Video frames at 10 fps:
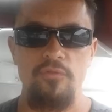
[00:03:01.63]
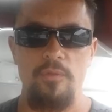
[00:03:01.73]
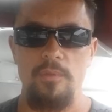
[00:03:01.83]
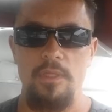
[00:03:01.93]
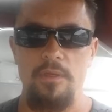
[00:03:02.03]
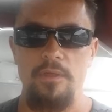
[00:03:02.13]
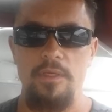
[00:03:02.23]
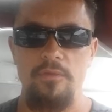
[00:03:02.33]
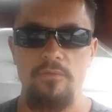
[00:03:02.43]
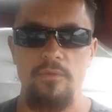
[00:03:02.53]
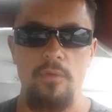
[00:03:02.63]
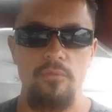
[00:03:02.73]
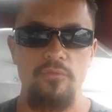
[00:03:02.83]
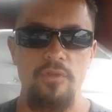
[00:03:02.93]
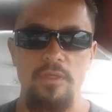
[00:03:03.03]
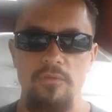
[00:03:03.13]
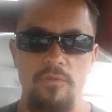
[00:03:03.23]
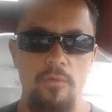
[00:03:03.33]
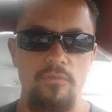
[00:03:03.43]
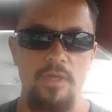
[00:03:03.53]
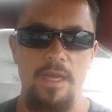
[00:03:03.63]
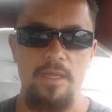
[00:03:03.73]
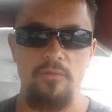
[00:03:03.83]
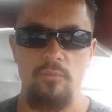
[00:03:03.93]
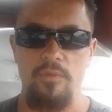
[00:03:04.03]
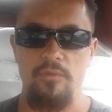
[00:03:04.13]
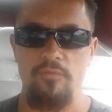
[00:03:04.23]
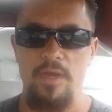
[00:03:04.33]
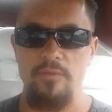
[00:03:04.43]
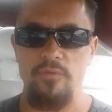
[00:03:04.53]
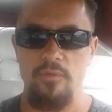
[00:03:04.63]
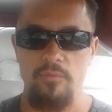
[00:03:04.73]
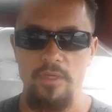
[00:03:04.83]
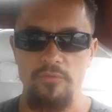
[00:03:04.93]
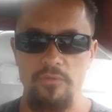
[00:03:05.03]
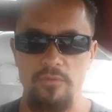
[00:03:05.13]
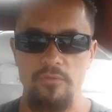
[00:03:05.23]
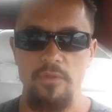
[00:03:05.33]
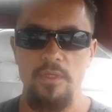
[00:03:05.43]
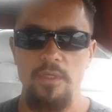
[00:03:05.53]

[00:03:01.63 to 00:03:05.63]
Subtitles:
similarities, no genes, no ties within 5 generations.